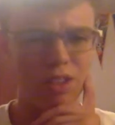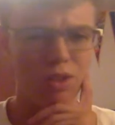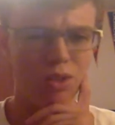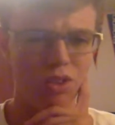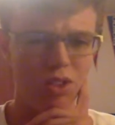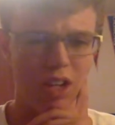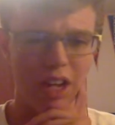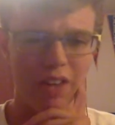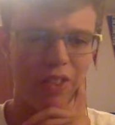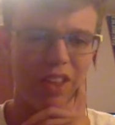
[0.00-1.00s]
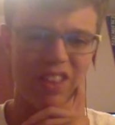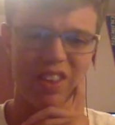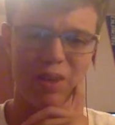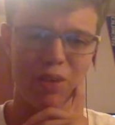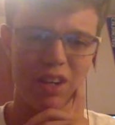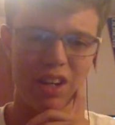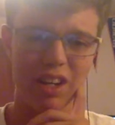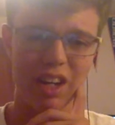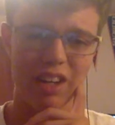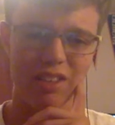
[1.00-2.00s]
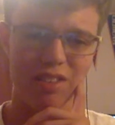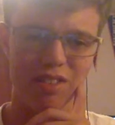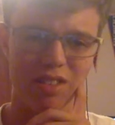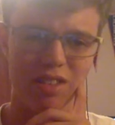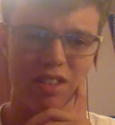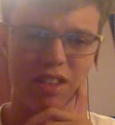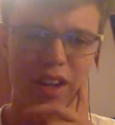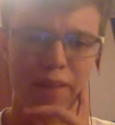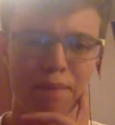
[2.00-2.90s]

lose. I think they win. I, I, I